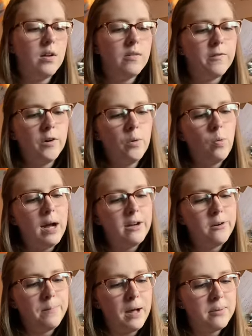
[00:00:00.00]
For a
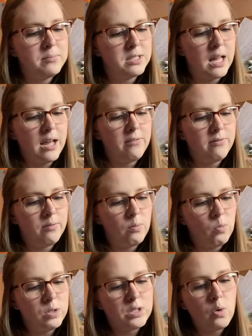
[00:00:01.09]
while, Bob's life
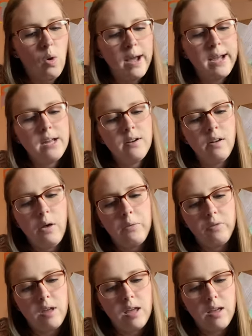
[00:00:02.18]
was quiet and
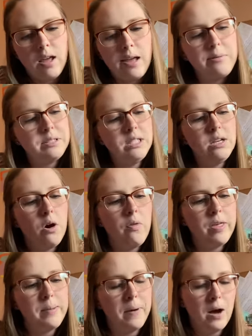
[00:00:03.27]
lonely. He was the
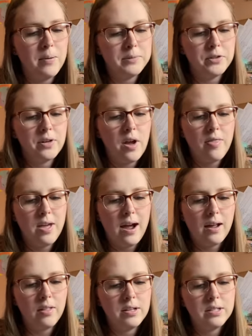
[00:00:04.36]
only palm tree on the
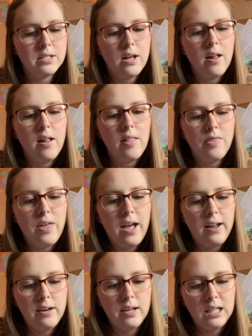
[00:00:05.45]
island.
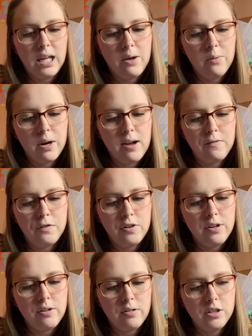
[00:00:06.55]
Then, late one
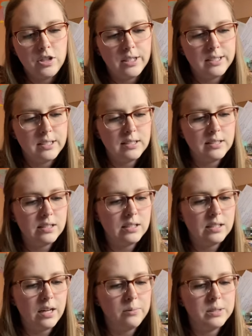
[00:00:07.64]
afternoon, just as the
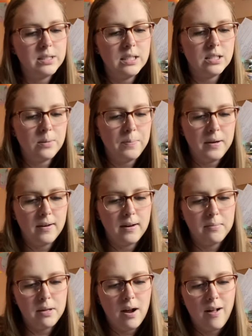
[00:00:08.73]
sun was disappearing
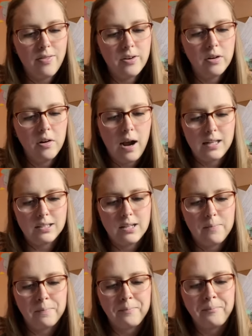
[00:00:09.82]
beyond the horizon,